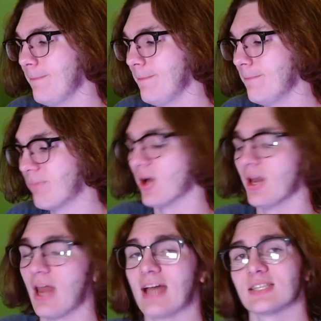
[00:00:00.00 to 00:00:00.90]
but
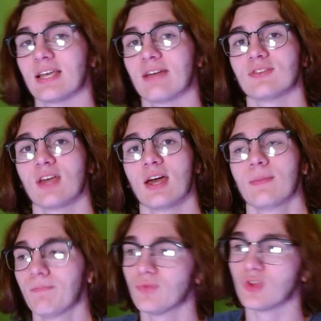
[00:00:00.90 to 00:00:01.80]
as I've said,
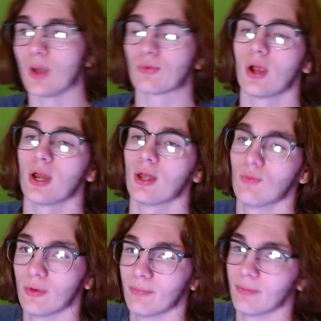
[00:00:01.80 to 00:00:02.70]
to upgrade it
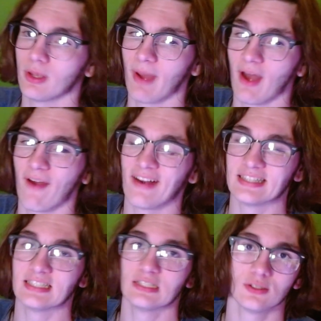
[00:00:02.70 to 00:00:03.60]
would be about
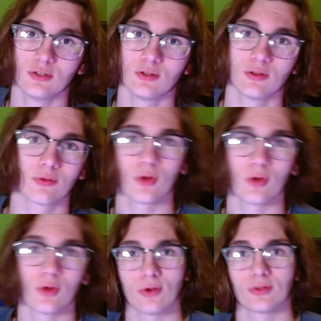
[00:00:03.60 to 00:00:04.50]
3
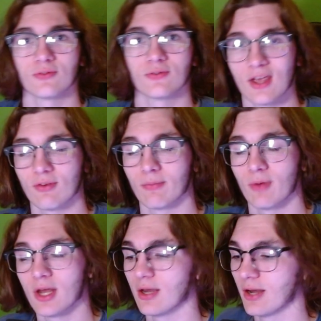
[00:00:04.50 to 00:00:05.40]
years of saving
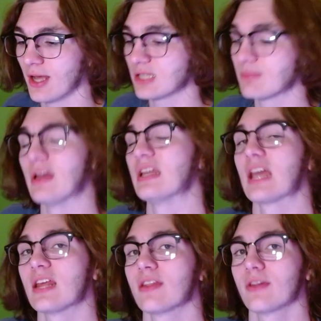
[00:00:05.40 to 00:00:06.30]
money and not spending
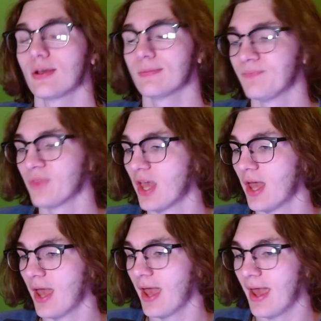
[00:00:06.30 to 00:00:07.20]
anything.
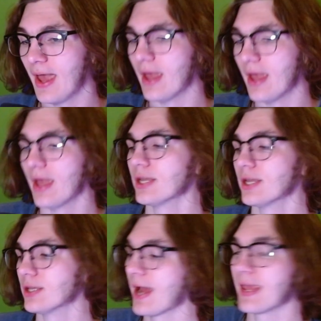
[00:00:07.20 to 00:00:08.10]
And
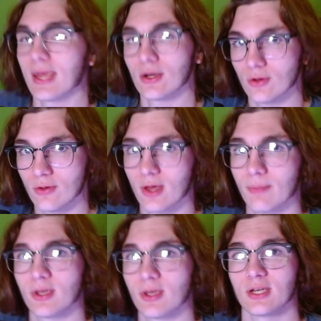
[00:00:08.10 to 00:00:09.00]
I can't do that
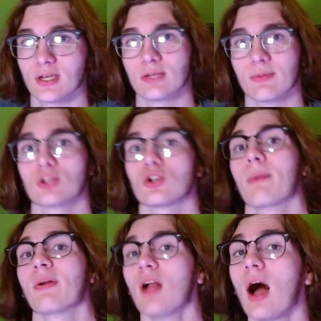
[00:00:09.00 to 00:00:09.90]
because I need to make sure I'm
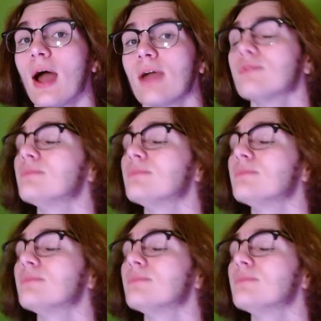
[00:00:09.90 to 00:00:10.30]
alive.